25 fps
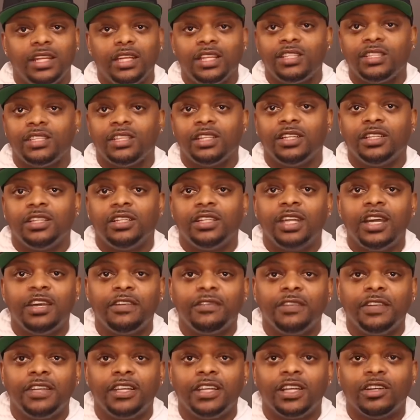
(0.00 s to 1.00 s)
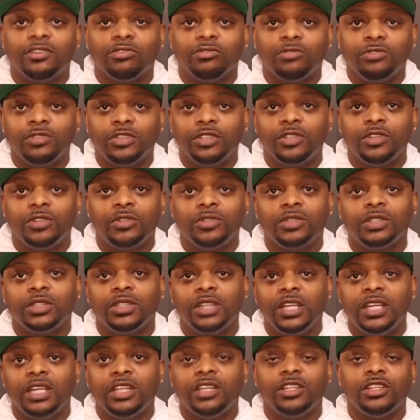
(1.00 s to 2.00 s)
it's definitely a real
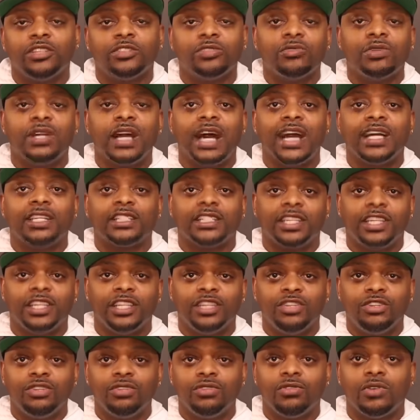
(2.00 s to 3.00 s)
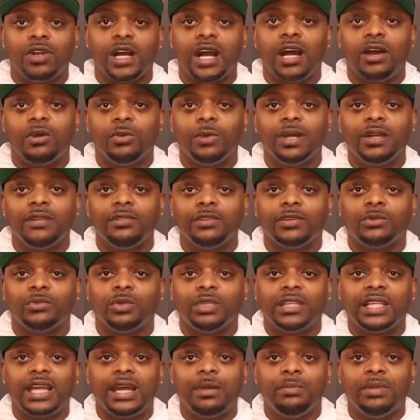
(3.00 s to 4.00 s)
thing that you guys can do. However,
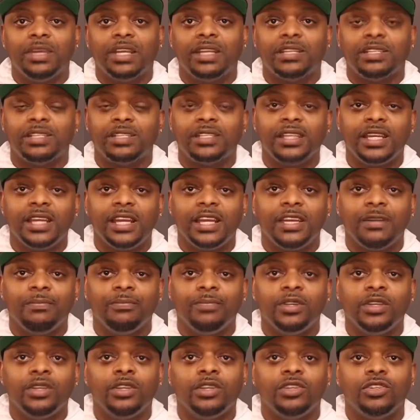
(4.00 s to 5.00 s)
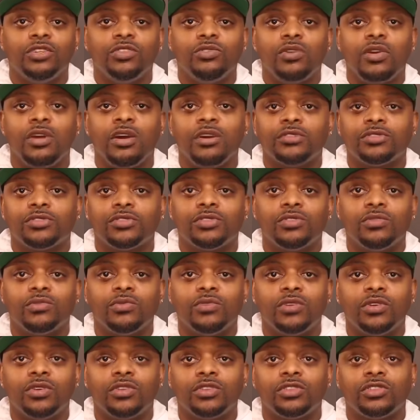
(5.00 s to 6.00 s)
with that being said, you also
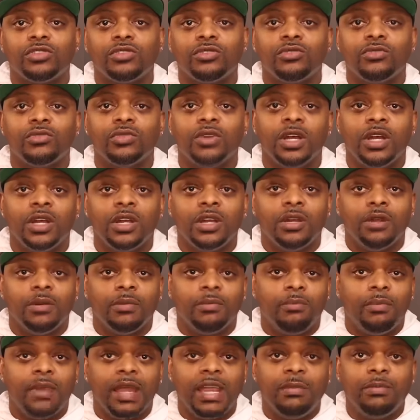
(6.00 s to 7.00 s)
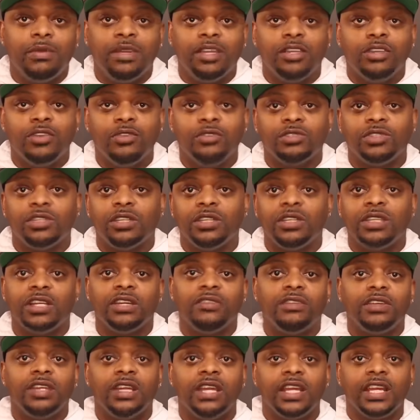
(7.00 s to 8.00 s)
want to maybe use a
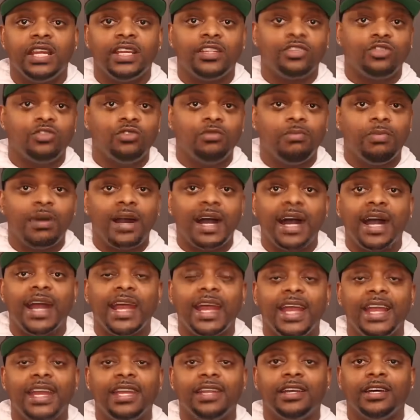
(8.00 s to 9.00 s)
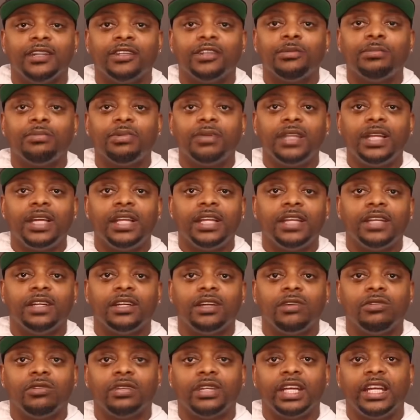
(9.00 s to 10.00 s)
dividend to buy another play,
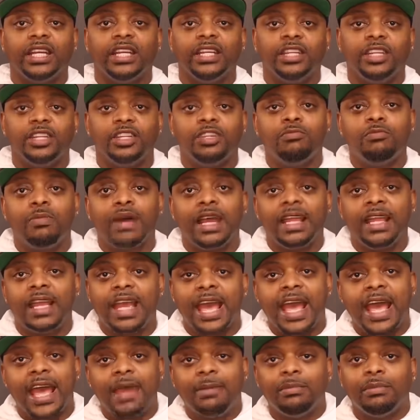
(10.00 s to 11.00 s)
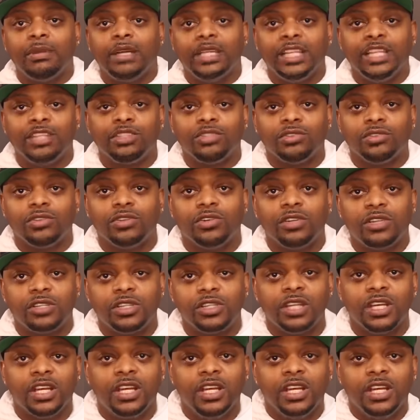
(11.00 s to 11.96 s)
okay? You might add money towards